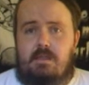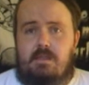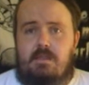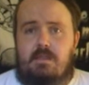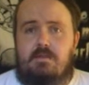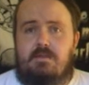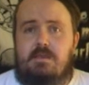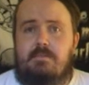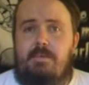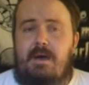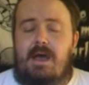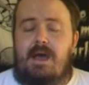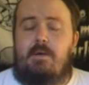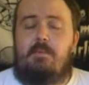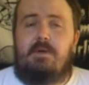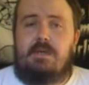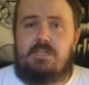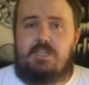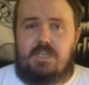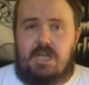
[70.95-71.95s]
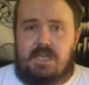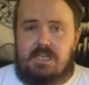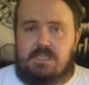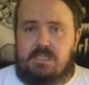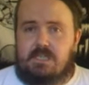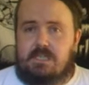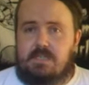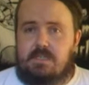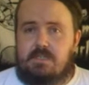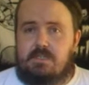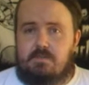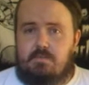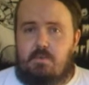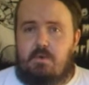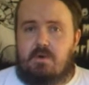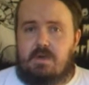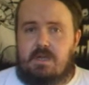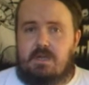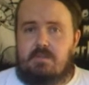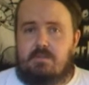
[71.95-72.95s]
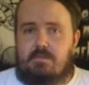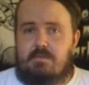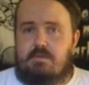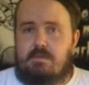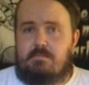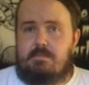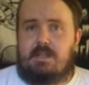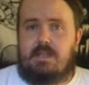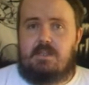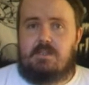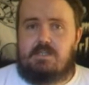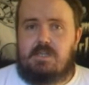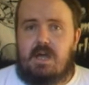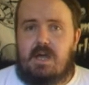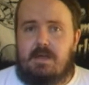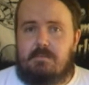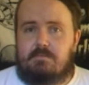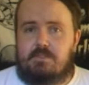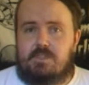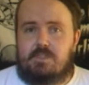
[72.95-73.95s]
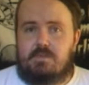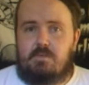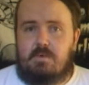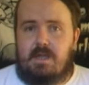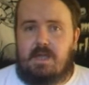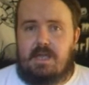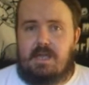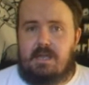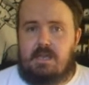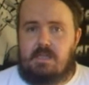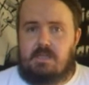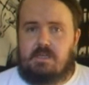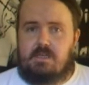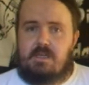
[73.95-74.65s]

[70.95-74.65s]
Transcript: There's a part where Jason is walking through the middle of Times Square and he